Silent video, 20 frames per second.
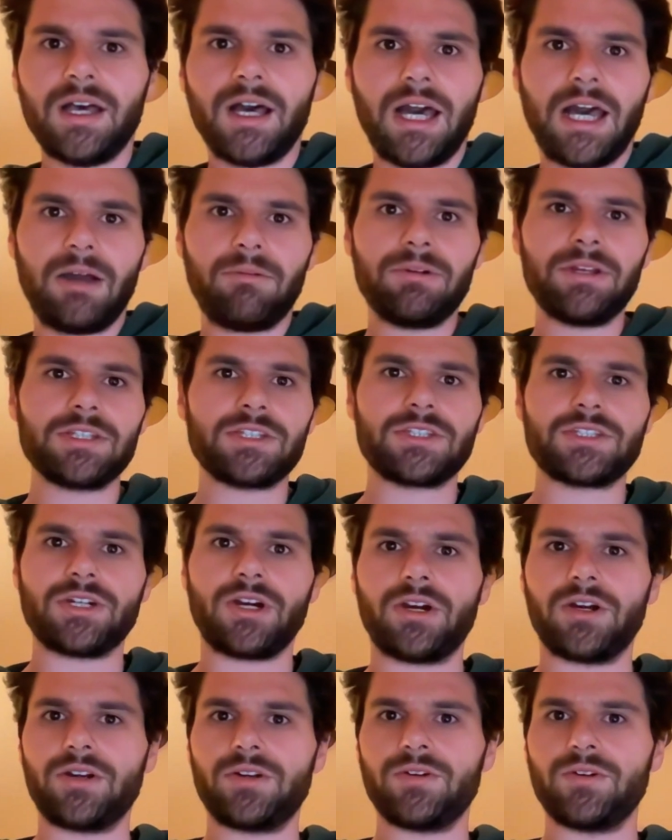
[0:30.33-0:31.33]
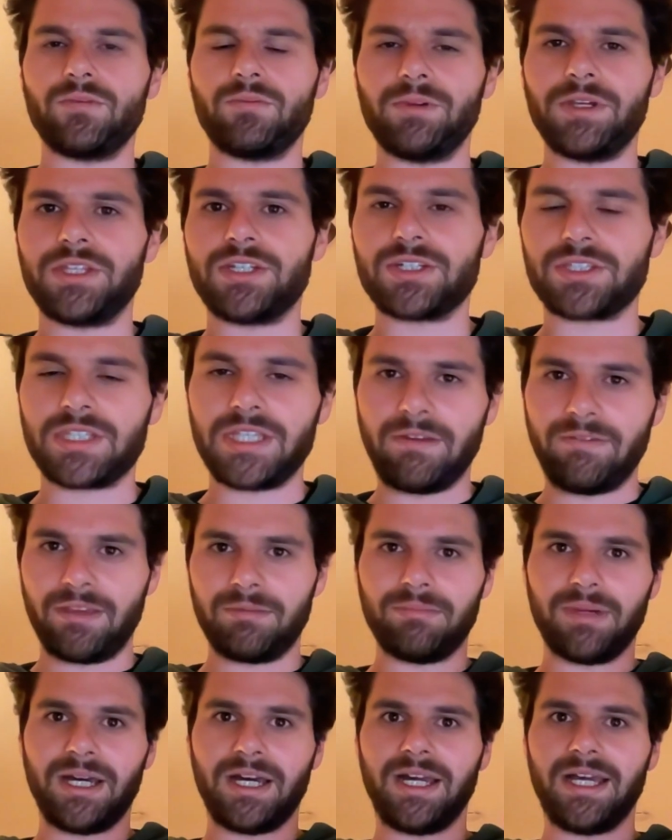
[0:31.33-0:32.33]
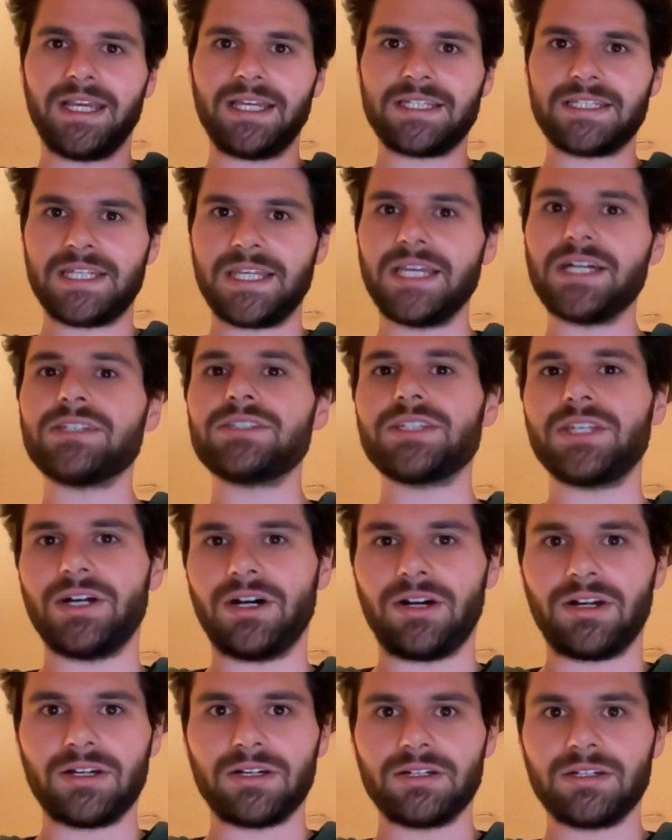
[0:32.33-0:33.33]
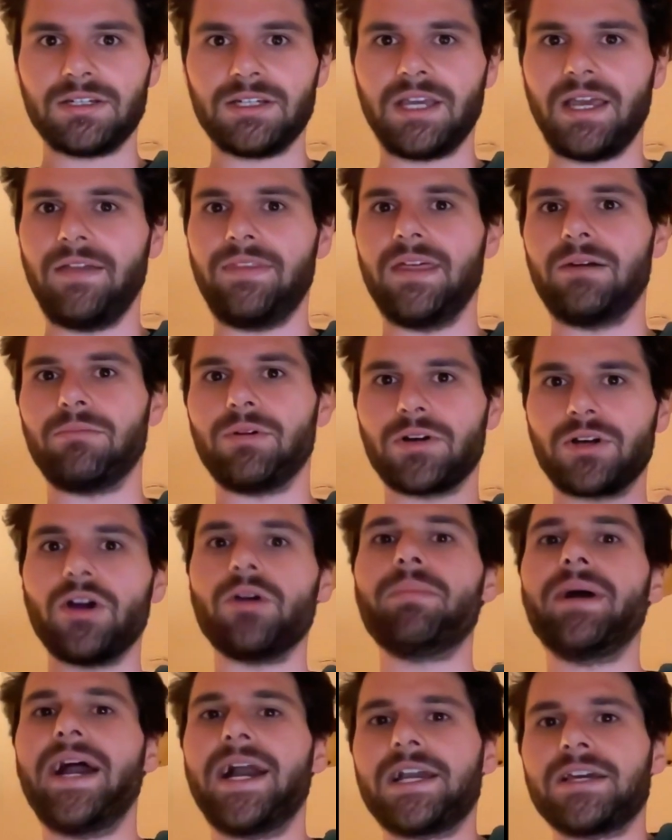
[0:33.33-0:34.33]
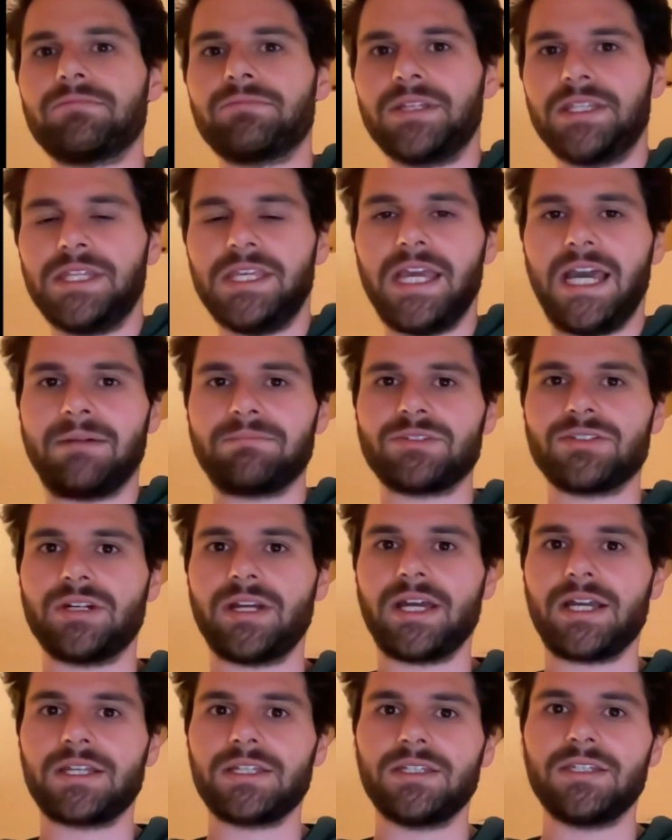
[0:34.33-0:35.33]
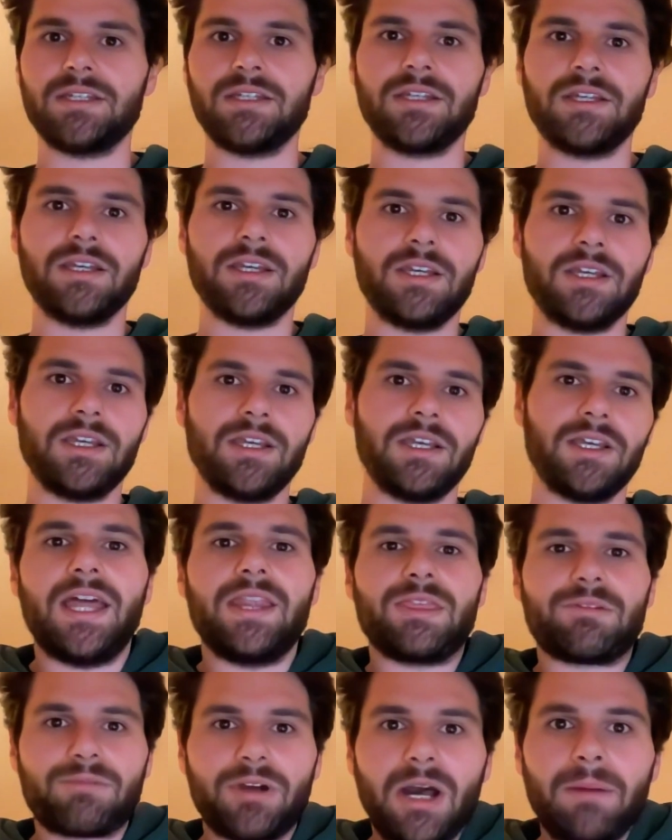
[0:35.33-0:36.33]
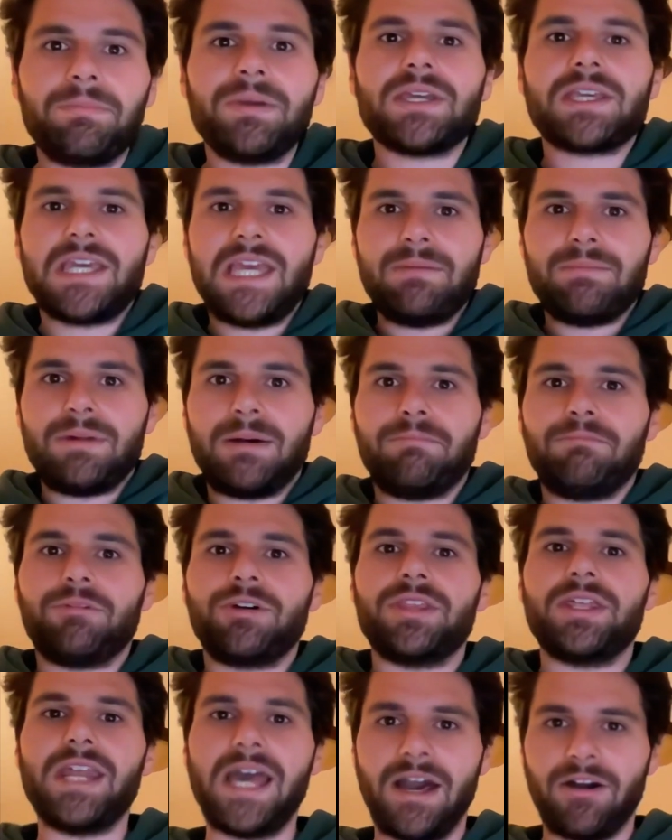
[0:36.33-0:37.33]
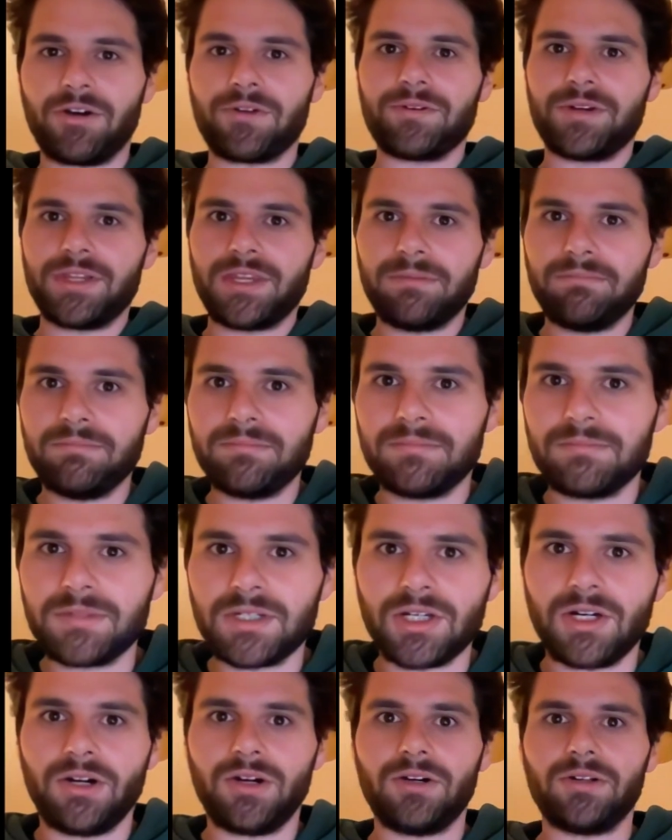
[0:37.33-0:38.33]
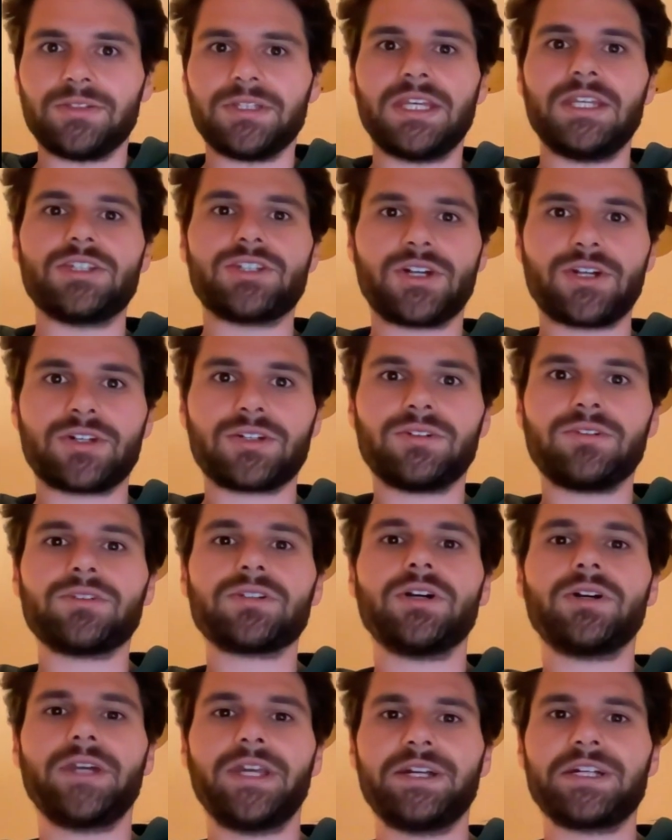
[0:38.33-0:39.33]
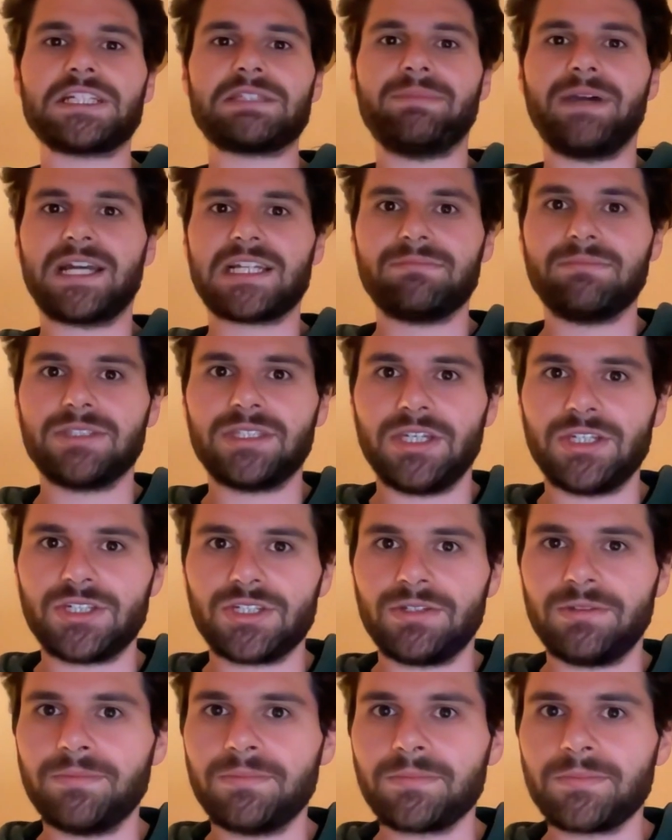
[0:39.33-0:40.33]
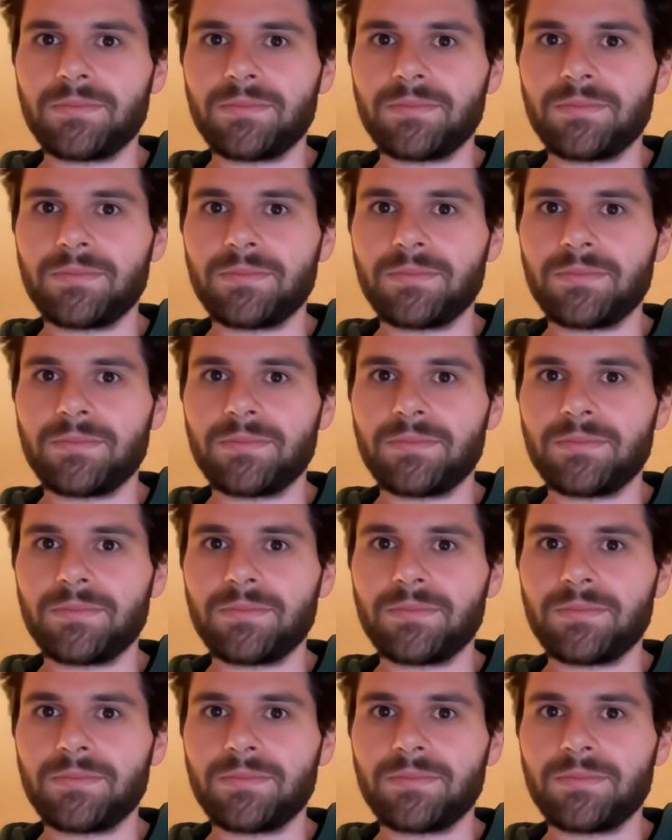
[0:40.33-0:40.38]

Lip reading: I want to start with just giving my TLDR, and then we'll go back and read the abstract. Anthropic came up with an algorithm called internal coherence maximization,